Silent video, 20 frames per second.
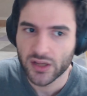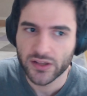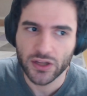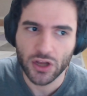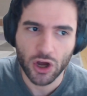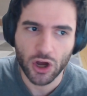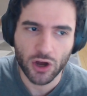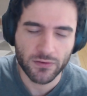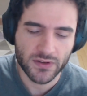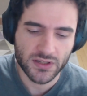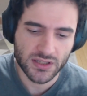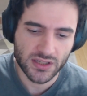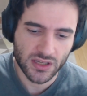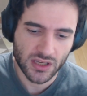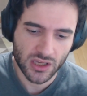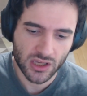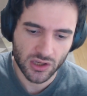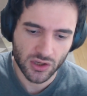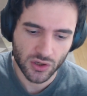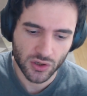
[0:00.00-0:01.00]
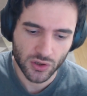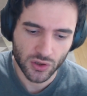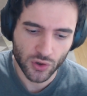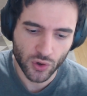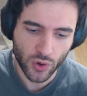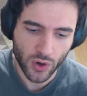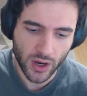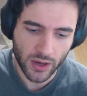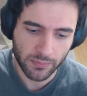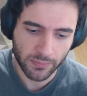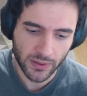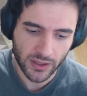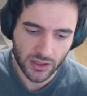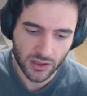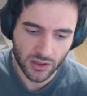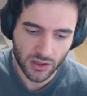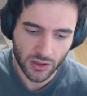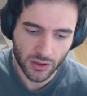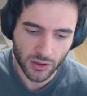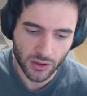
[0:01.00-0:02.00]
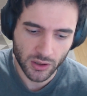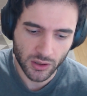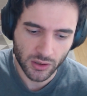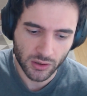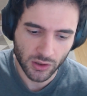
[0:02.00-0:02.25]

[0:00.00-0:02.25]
Now, obviously, I play a